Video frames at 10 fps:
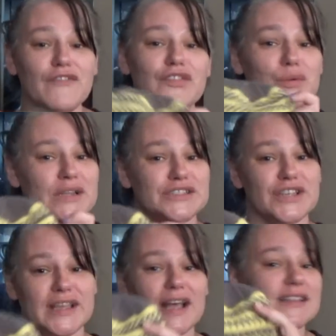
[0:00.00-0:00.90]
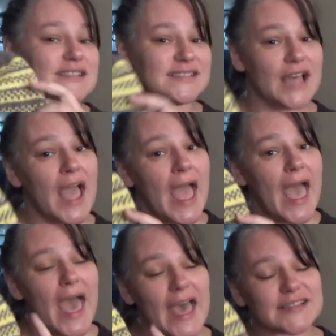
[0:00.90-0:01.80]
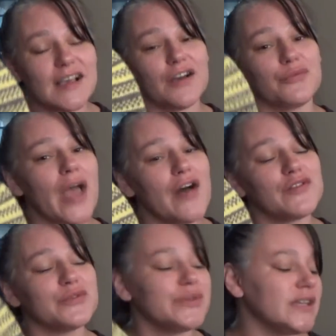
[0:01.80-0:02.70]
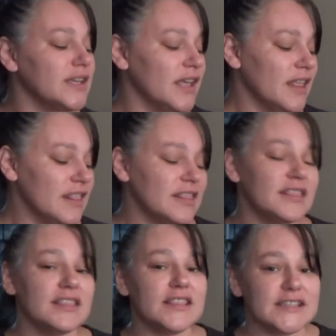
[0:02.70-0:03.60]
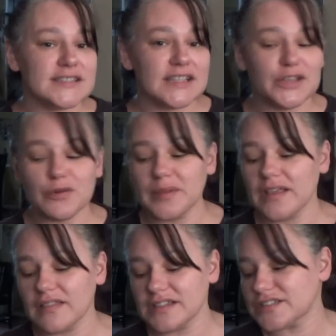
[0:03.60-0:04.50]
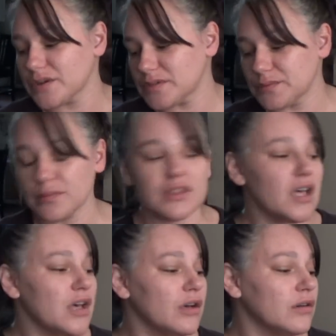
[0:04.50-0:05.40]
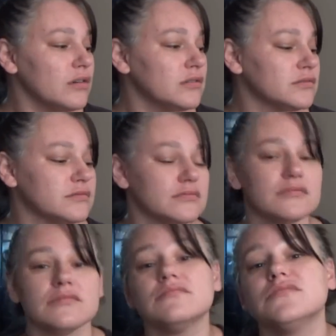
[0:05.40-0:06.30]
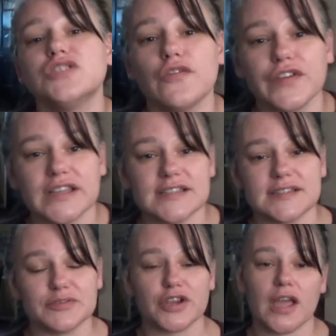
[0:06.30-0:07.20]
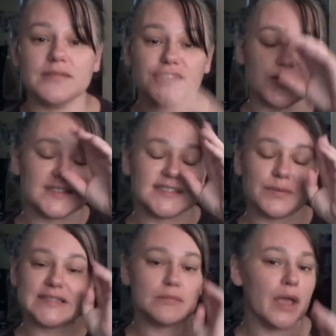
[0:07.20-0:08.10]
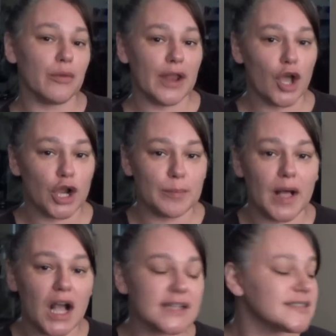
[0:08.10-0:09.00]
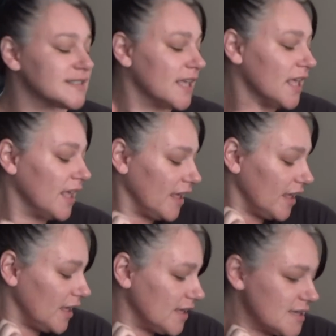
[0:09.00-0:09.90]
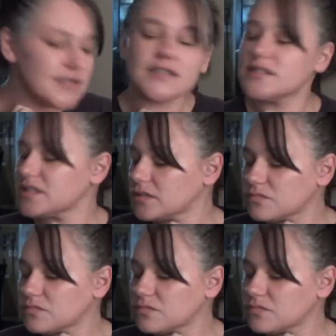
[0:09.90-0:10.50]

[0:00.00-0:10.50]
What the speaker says: You want to check out this hat on Ravelry. This link will be on the description below. Don't forget to subscribe so you can see what's in my Red Heart box. And